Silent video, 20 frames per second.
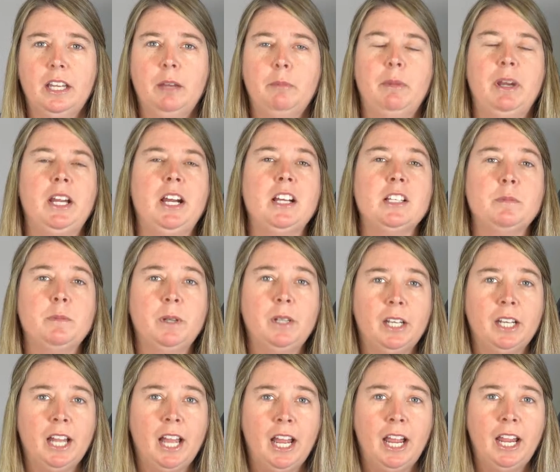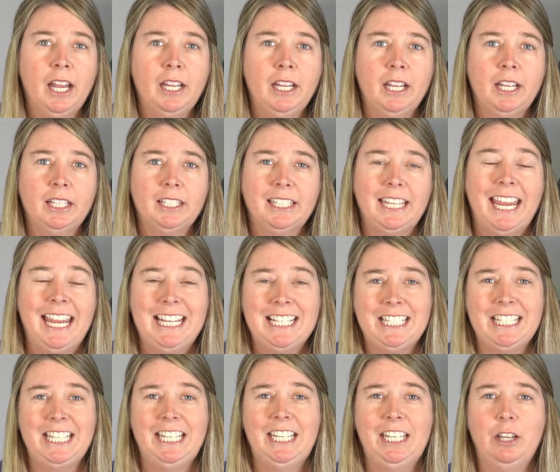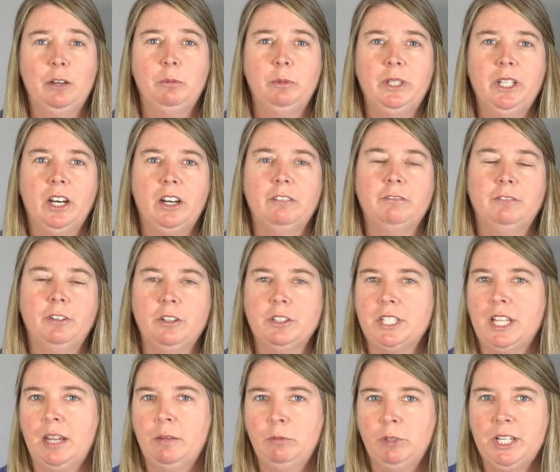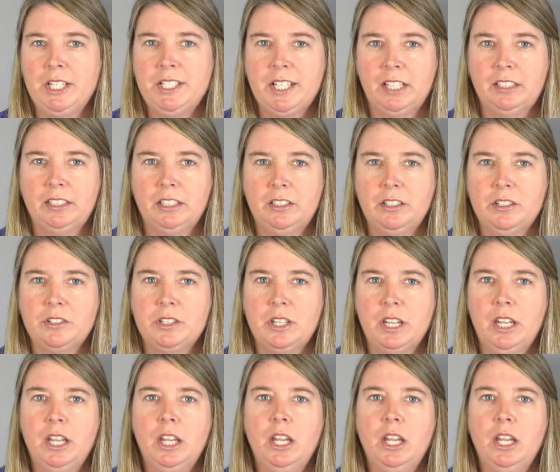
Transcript: My husband and I, Casey, we are full-time resellers.